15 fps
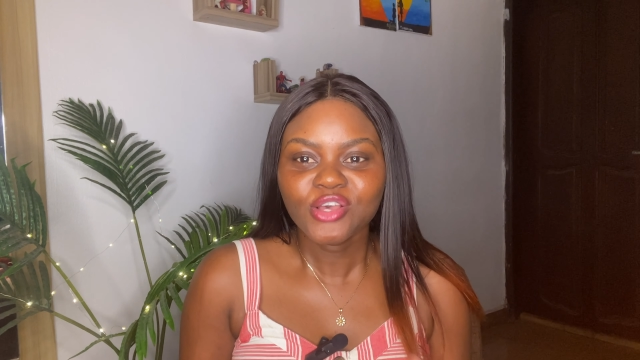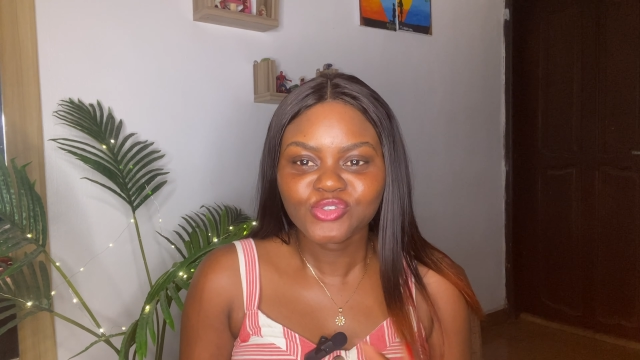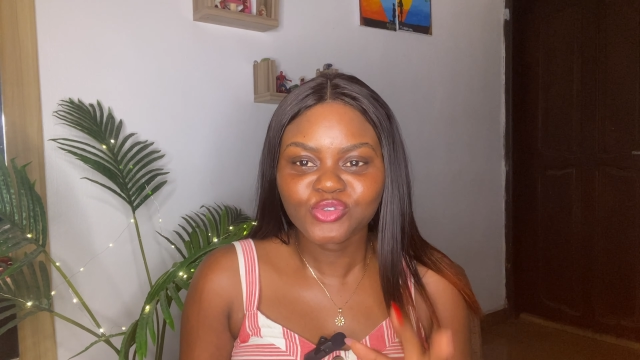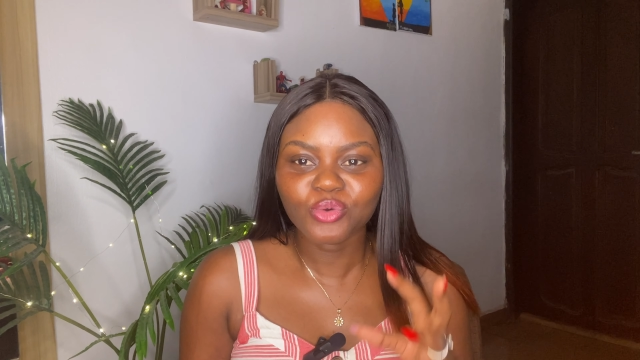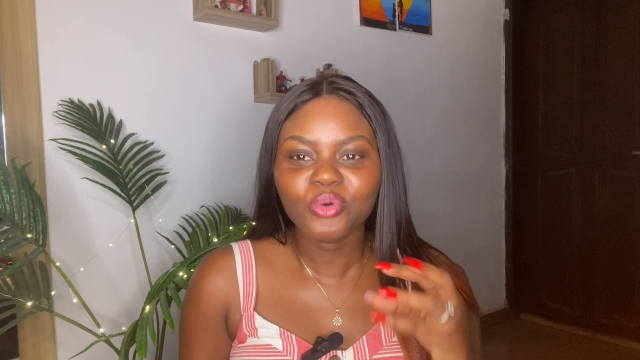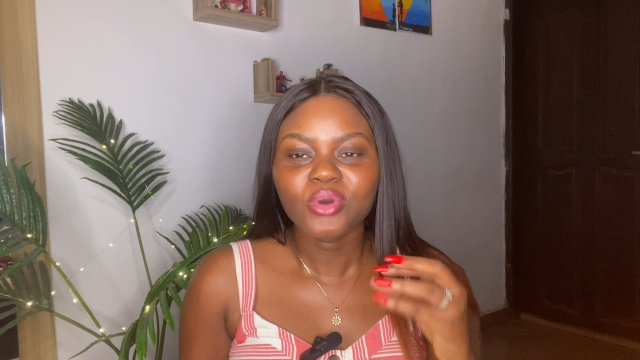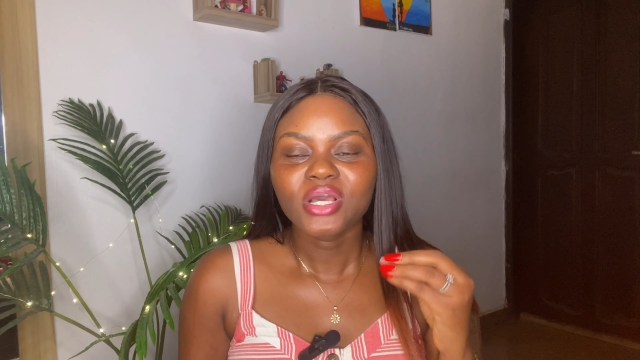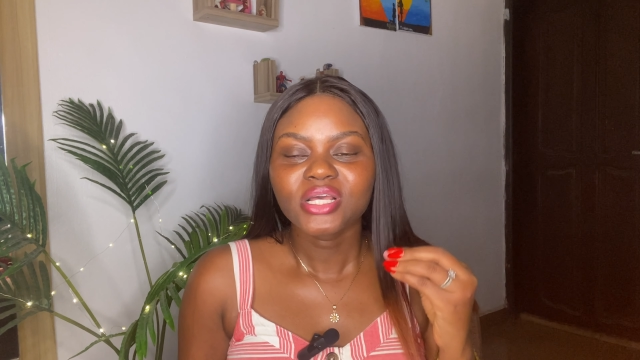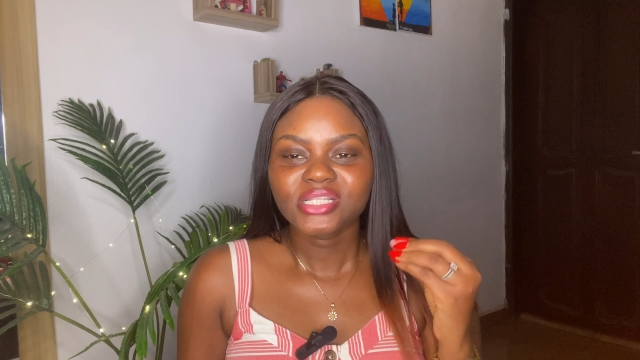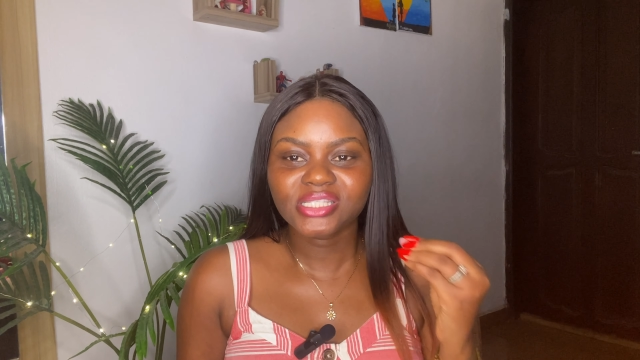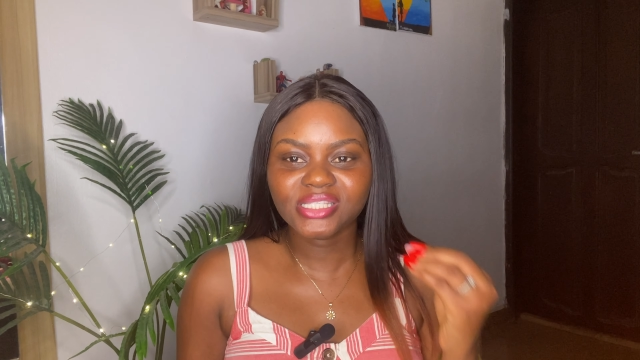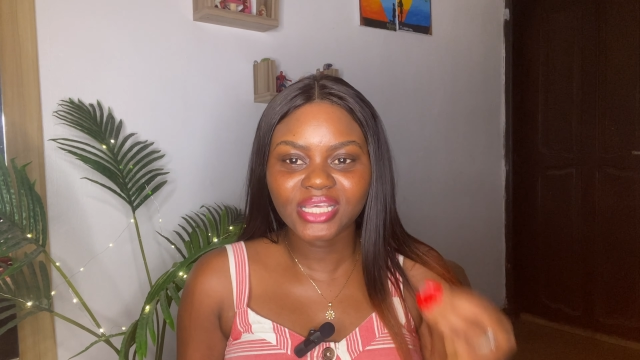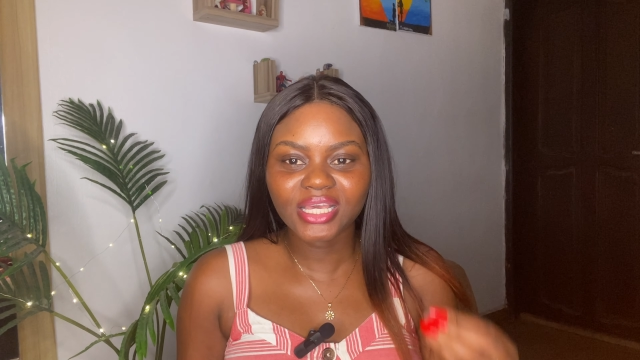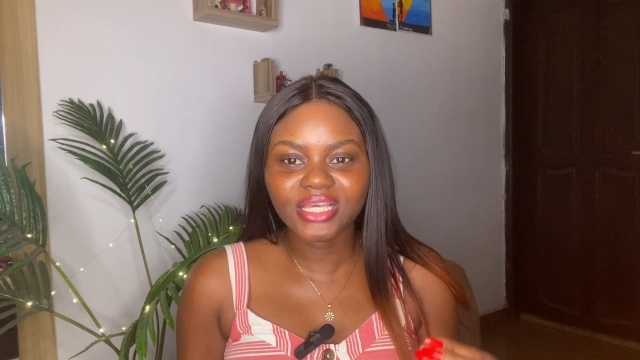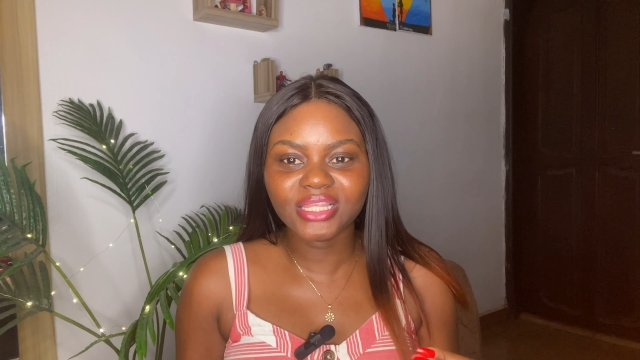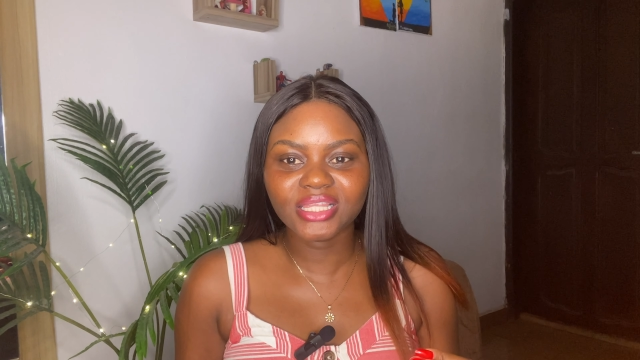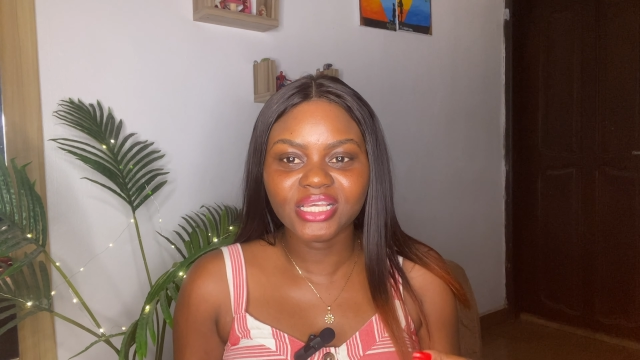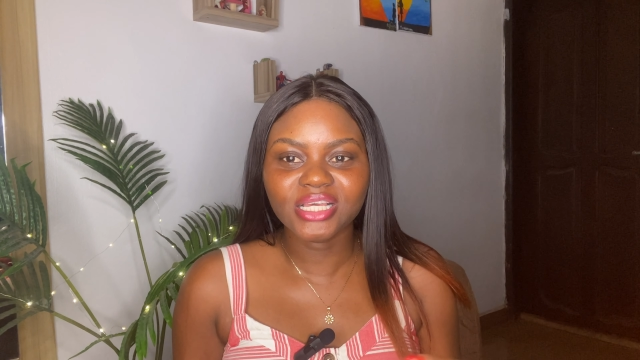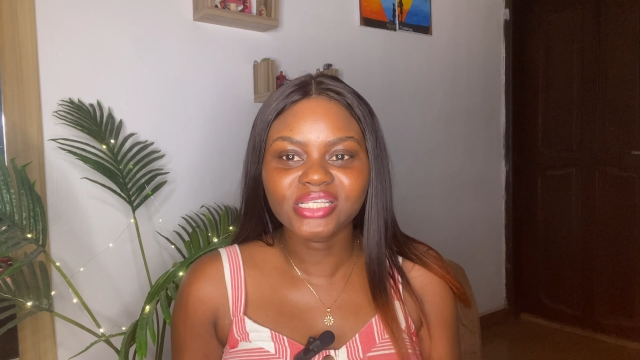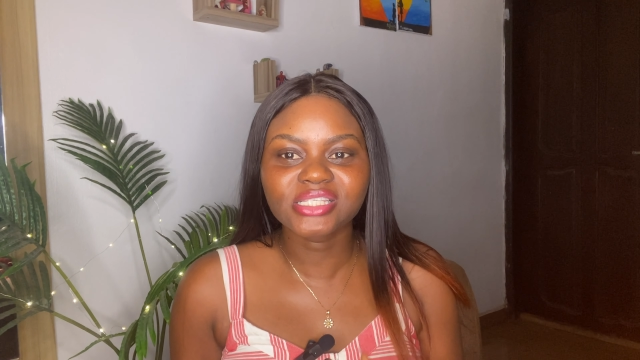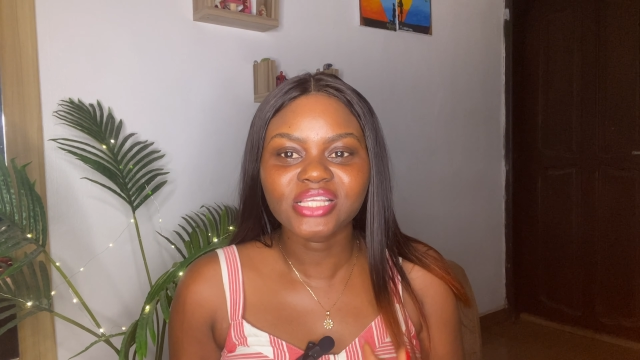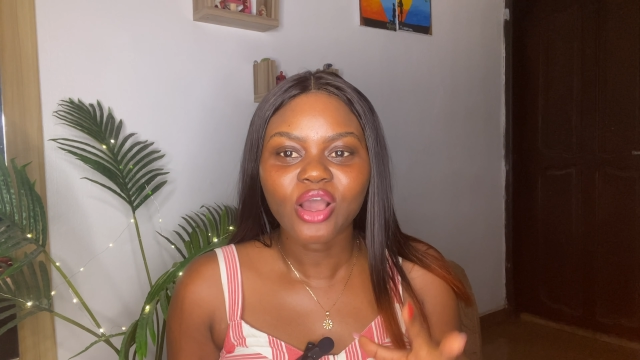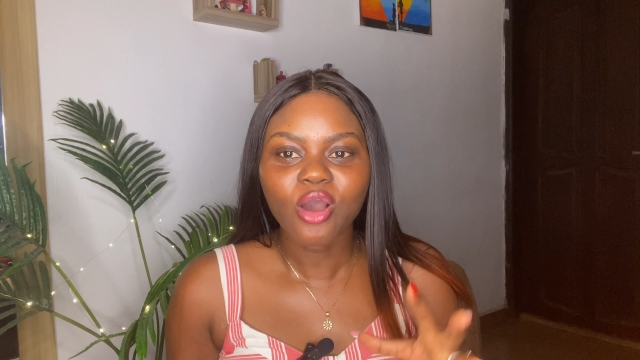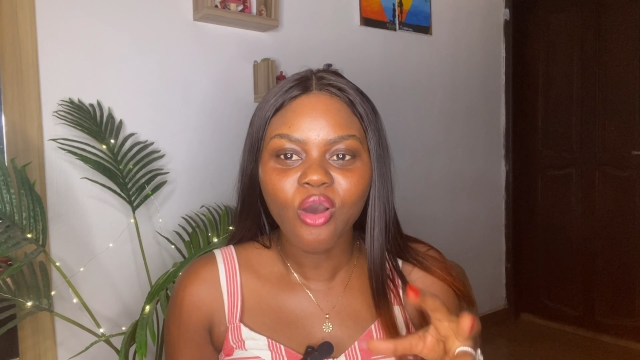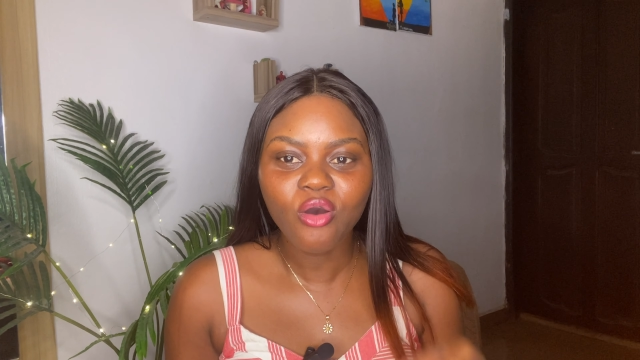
So take this,